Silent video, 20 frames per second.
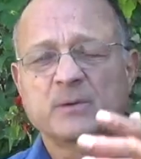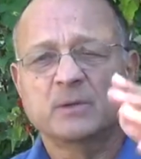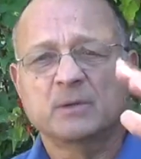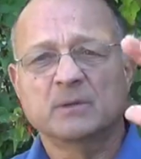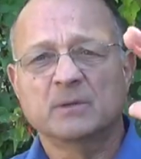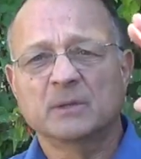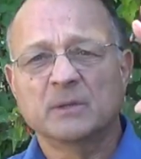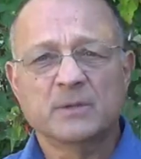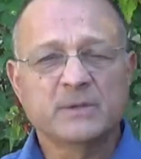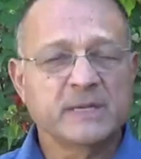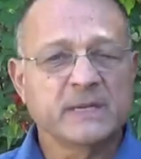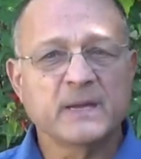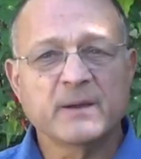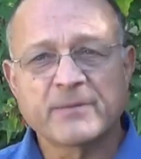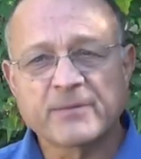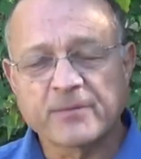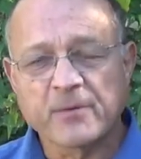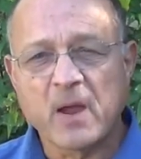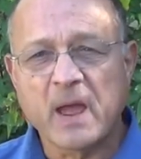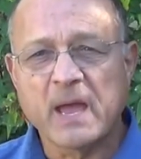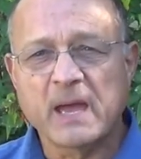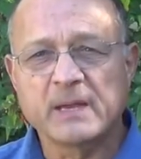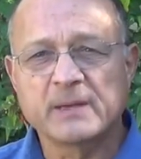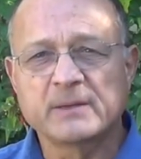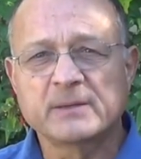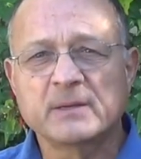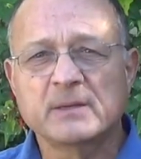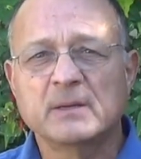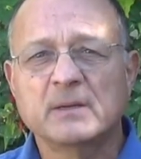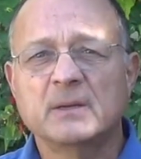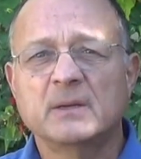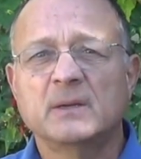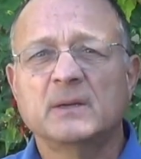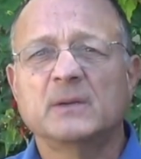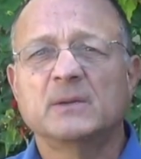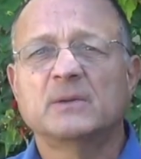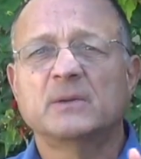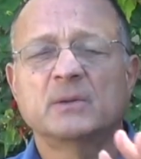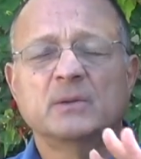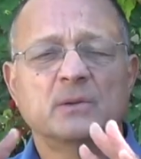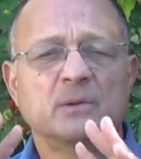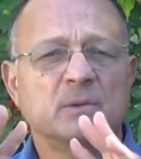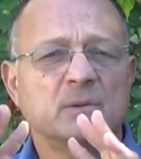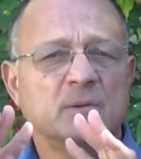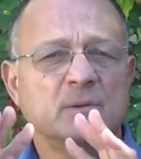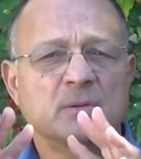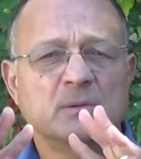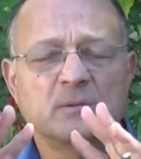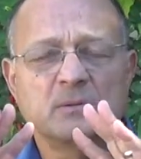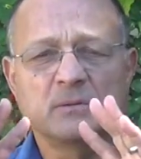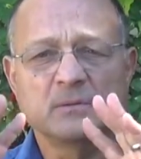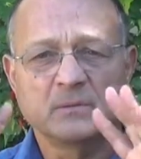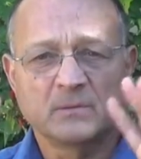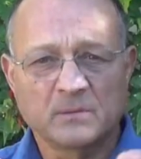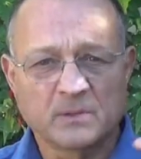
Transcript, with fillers: to losing a friend, to